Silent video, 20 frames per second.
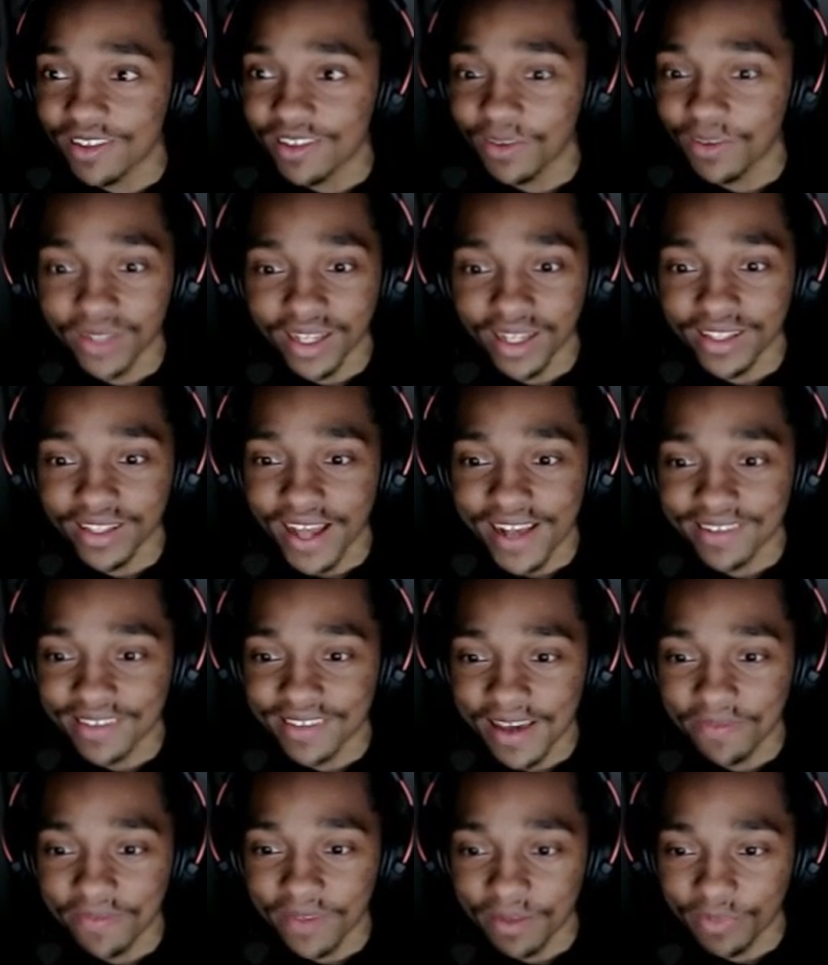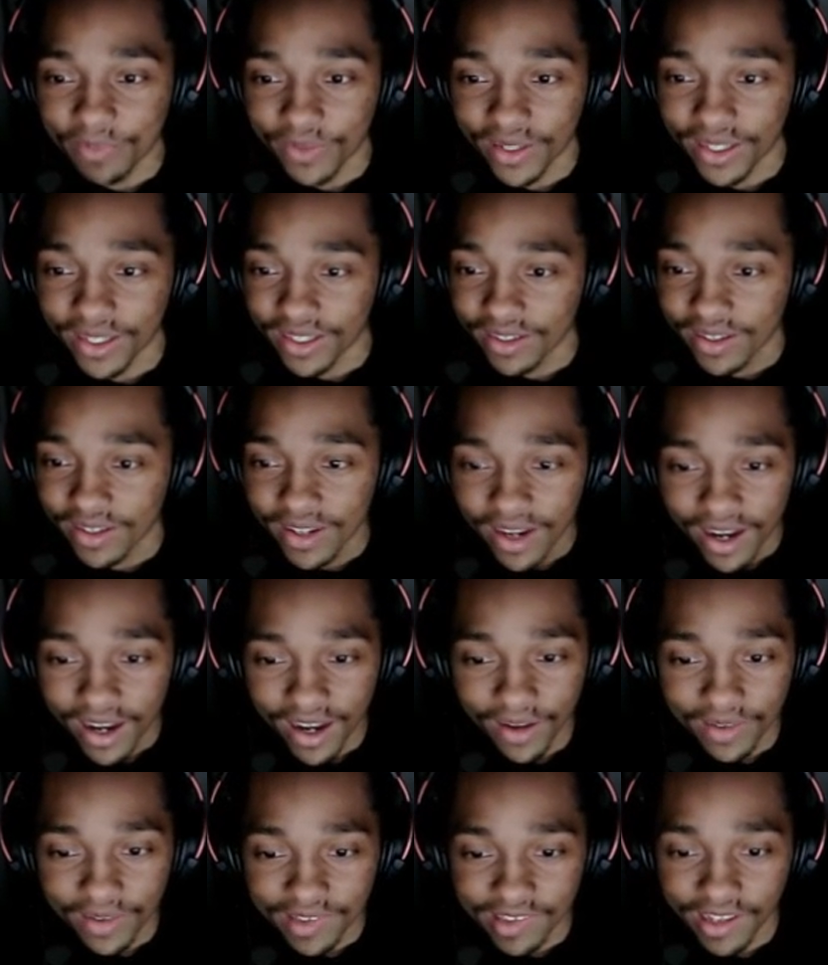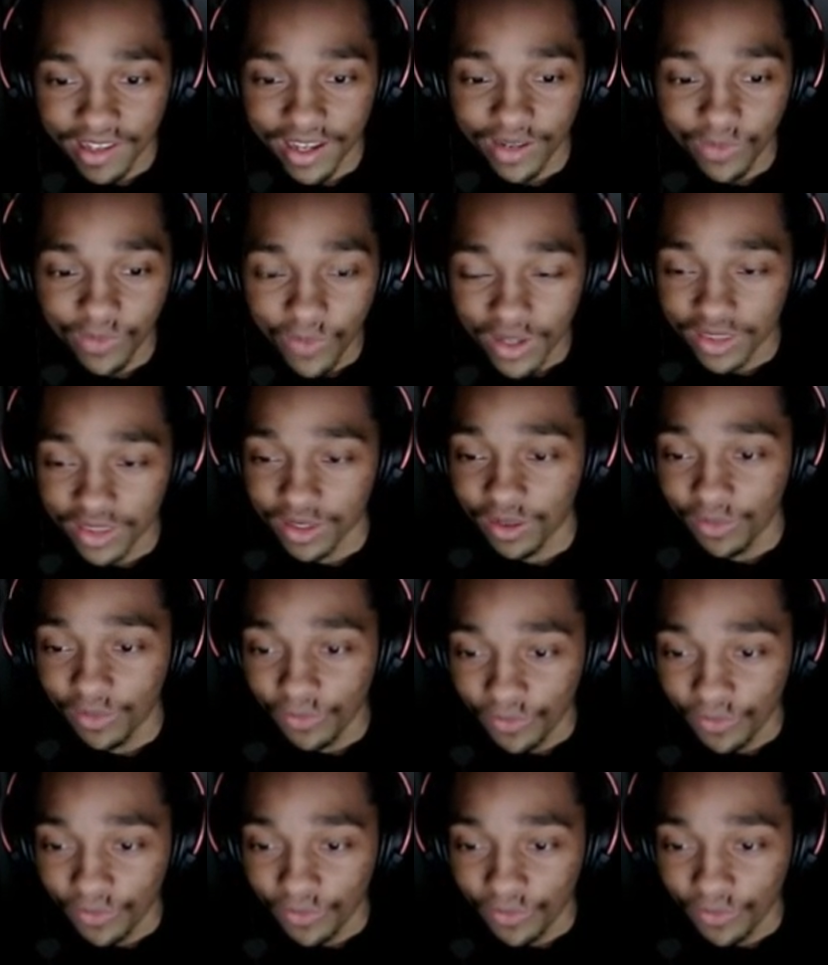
in that last game they played. I was like, what the